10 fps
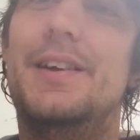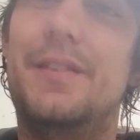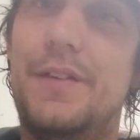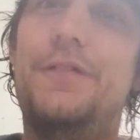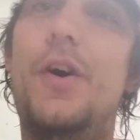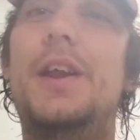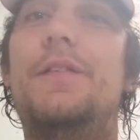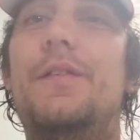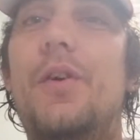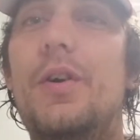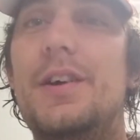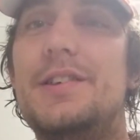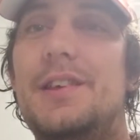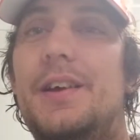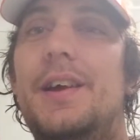the 30th of
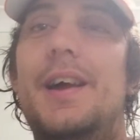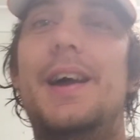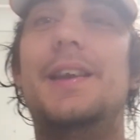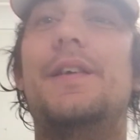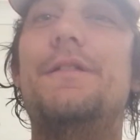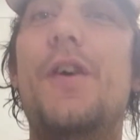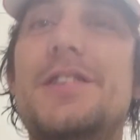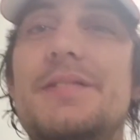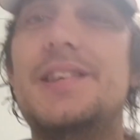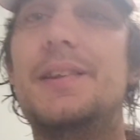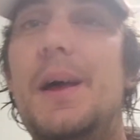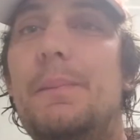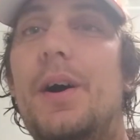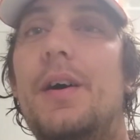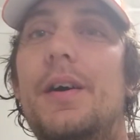August, and the 1st of
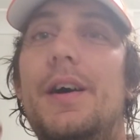September.